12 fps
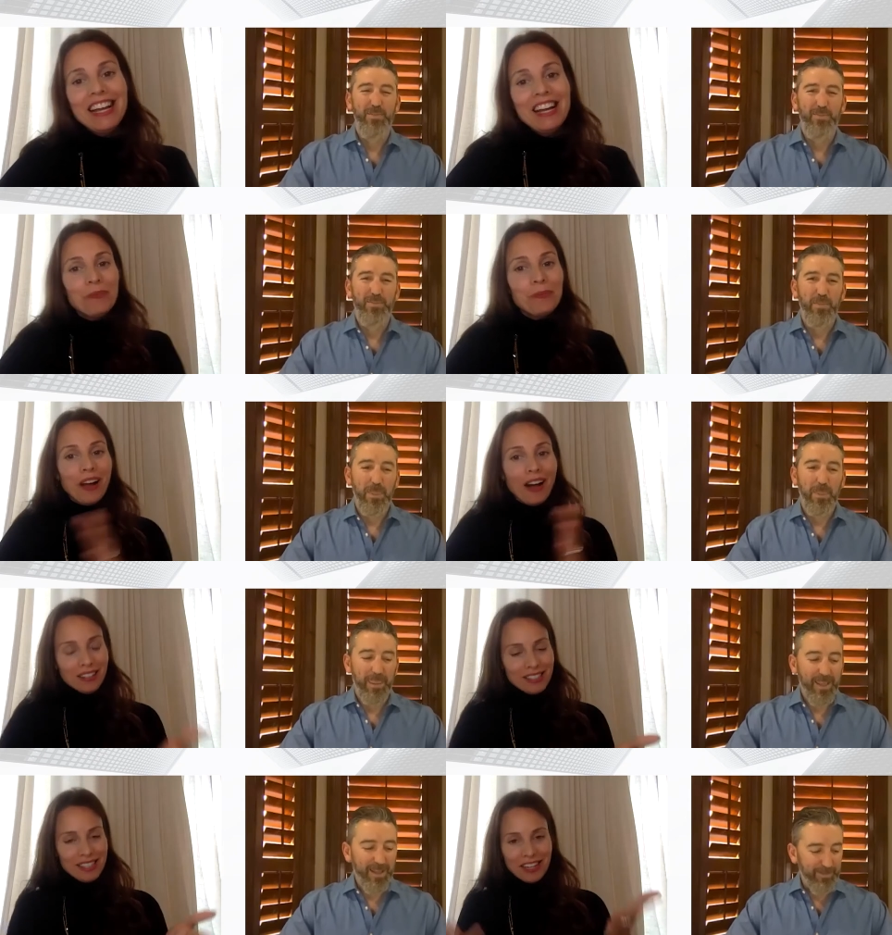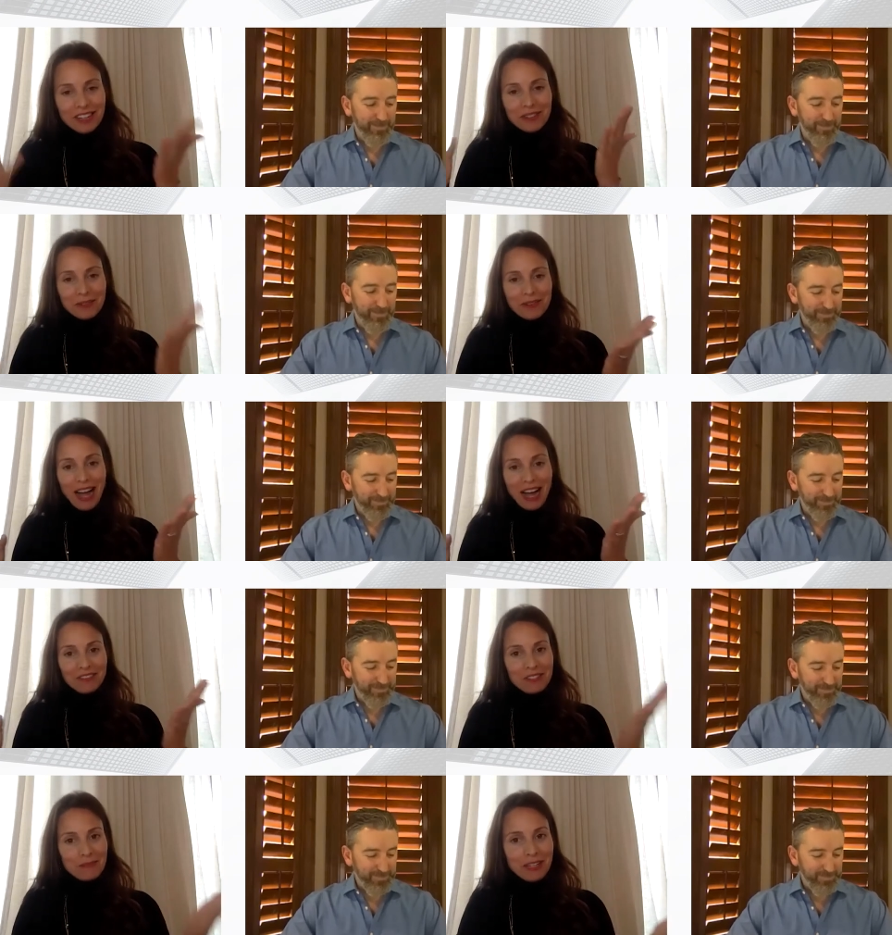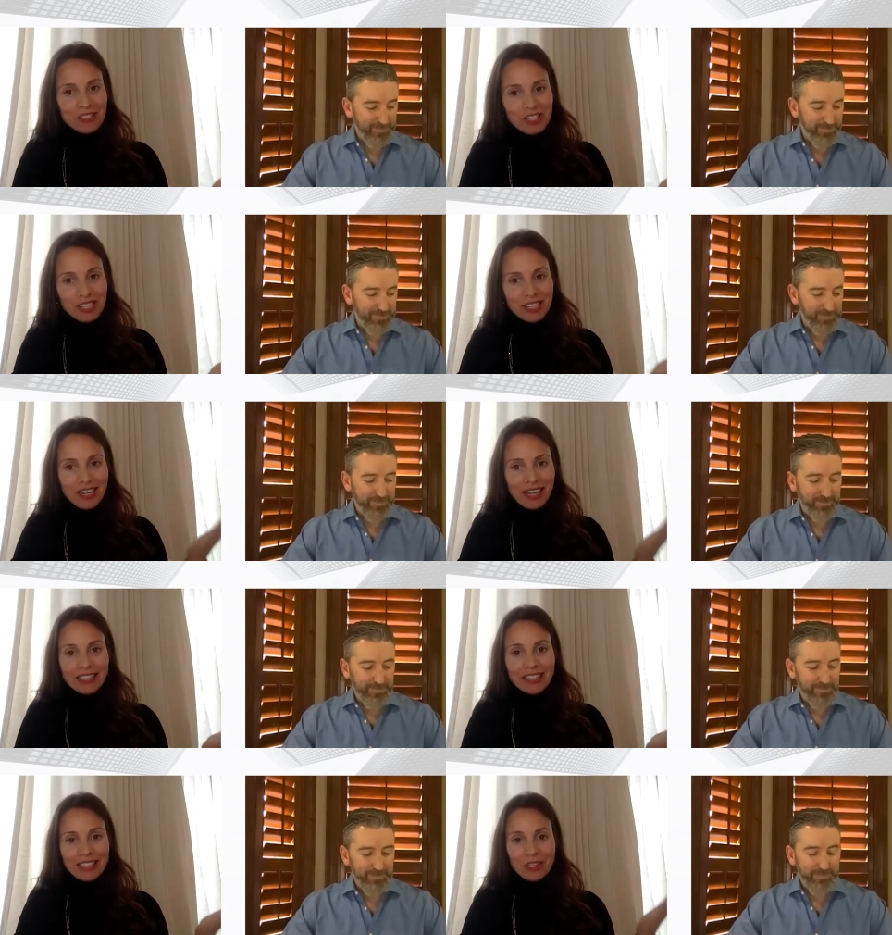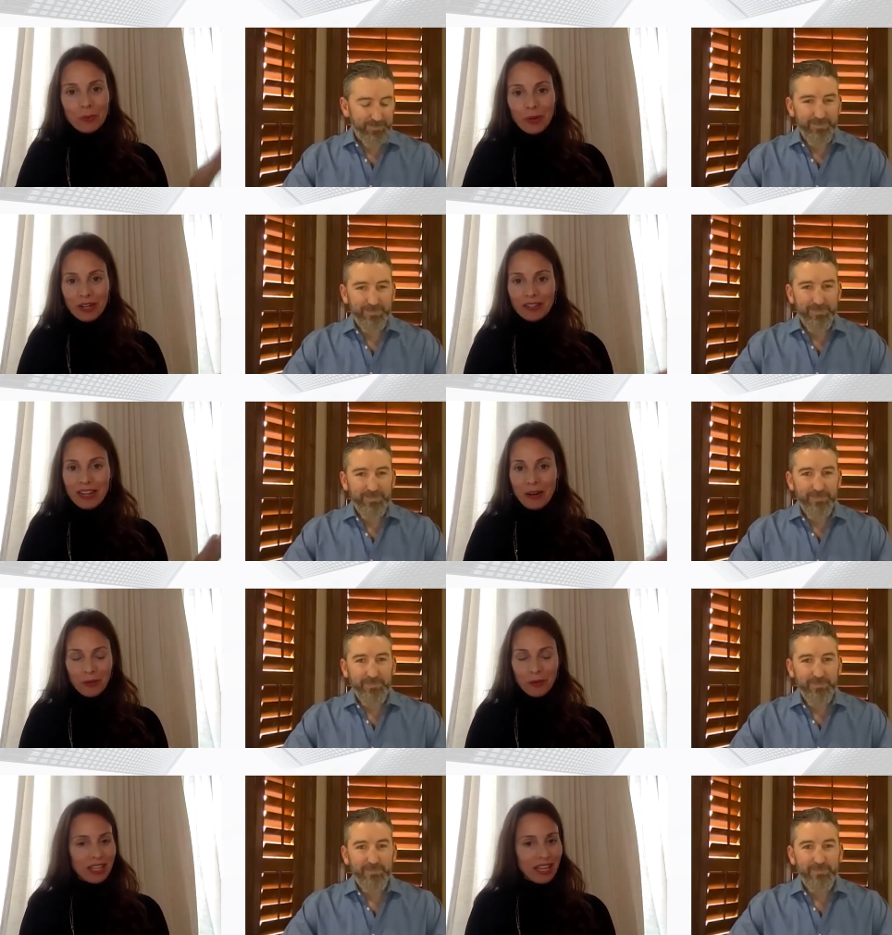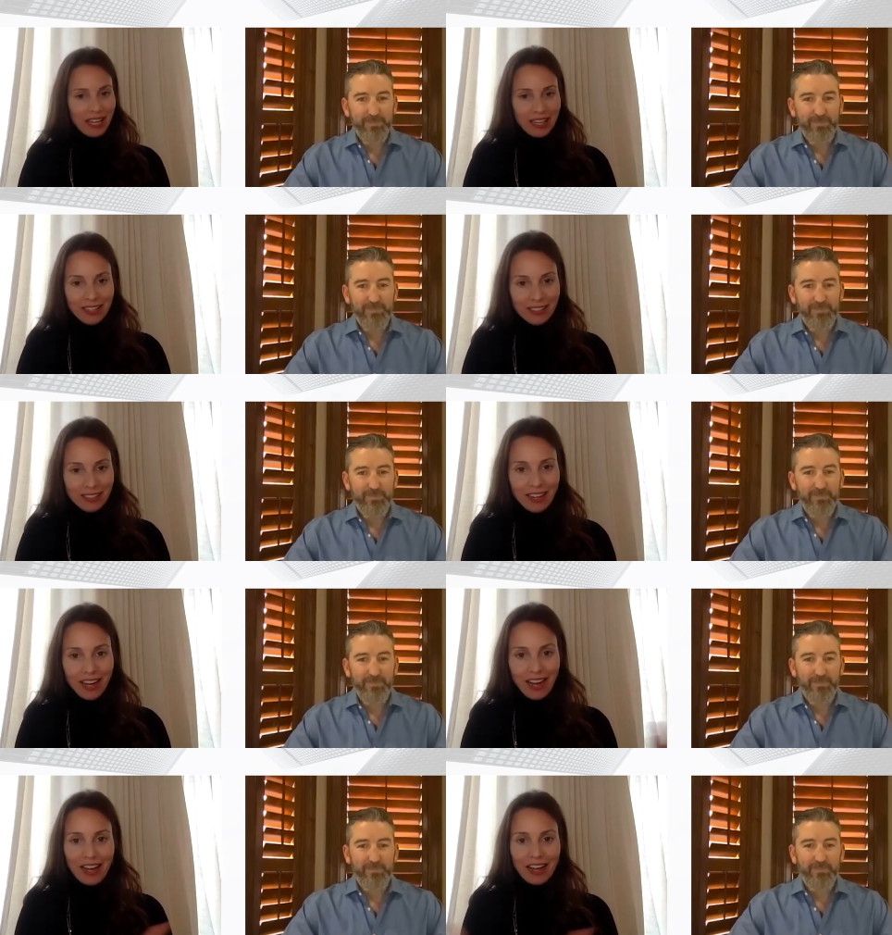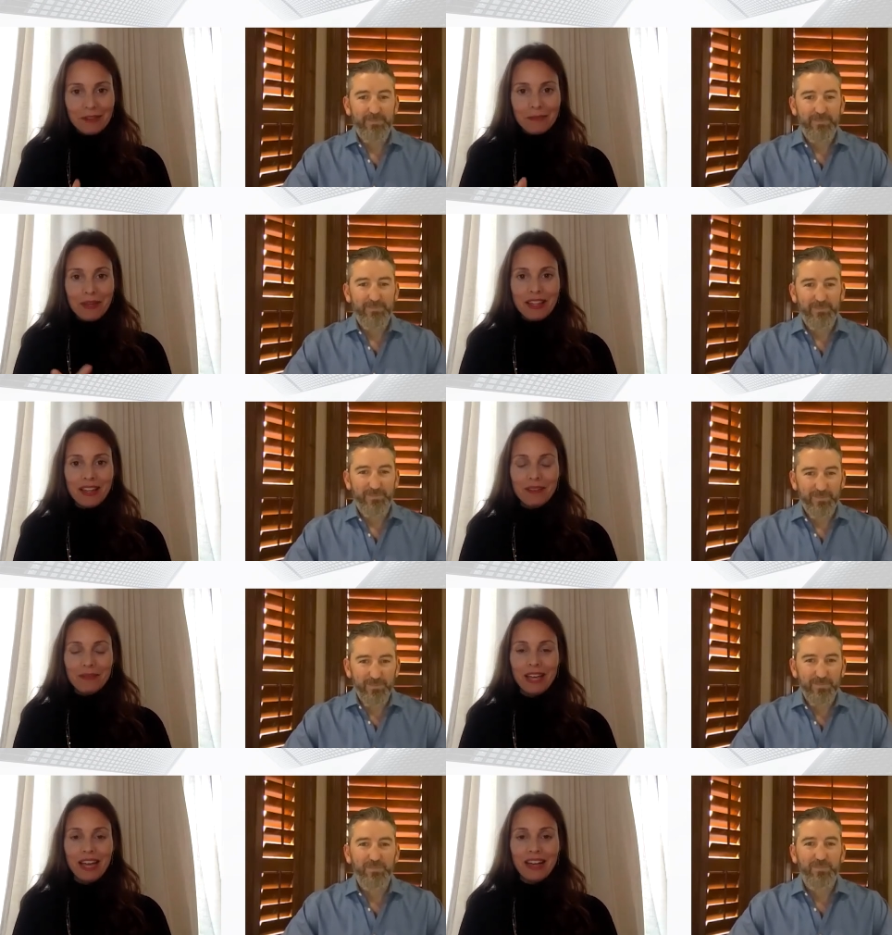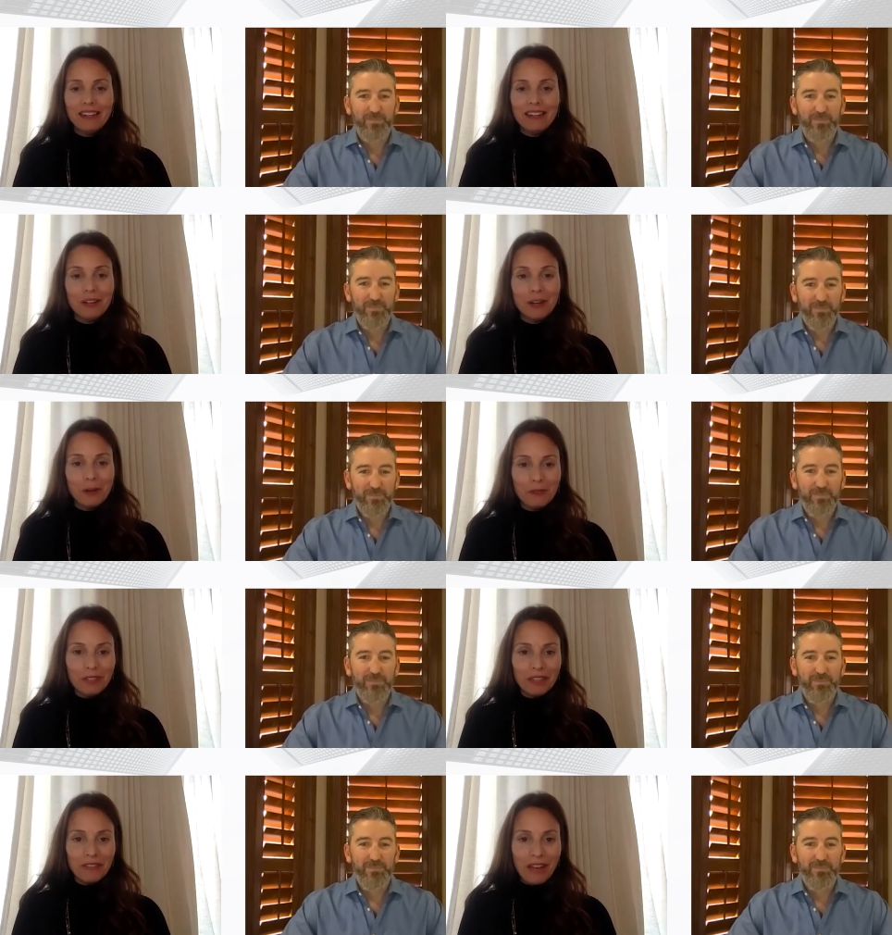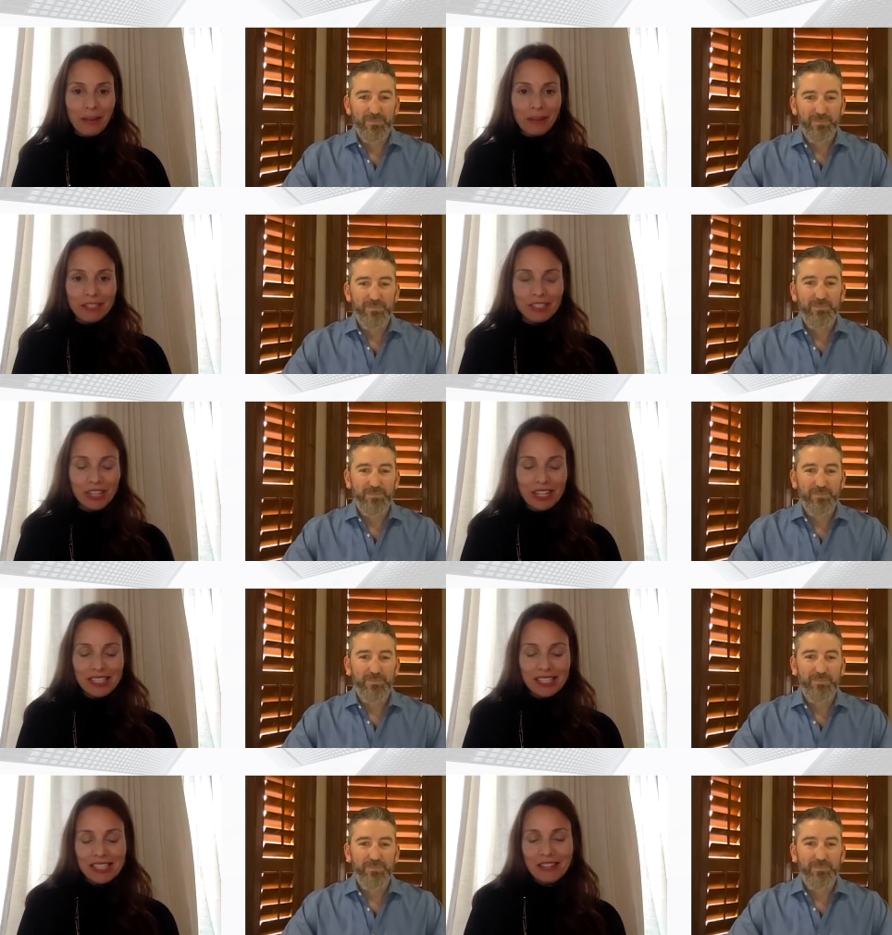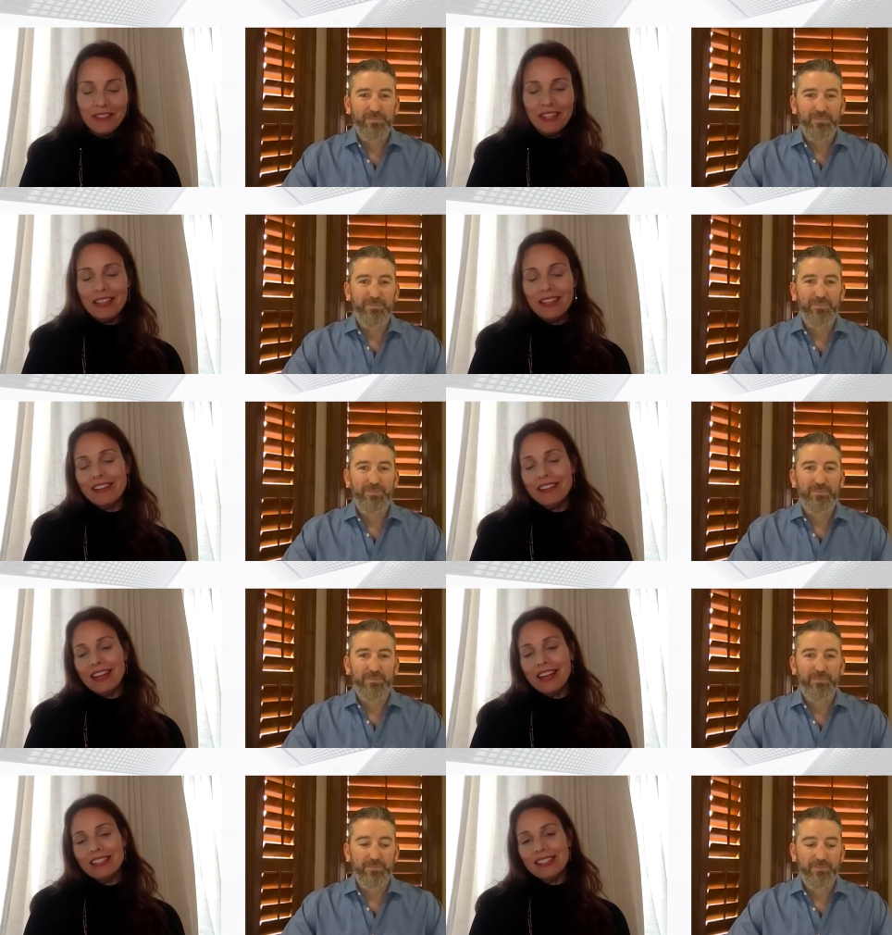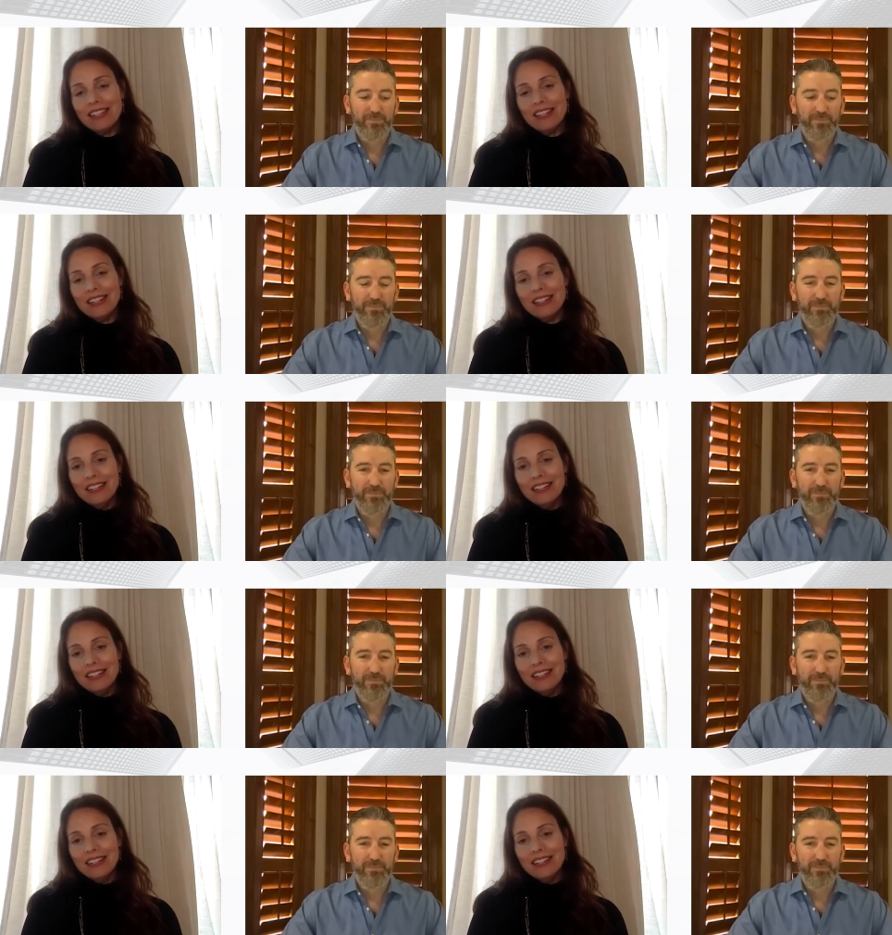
Speaker 1: We also yeah. have to mention Alien Wave Networking. Um, we had a, a really fabulous JSA TV there that uh,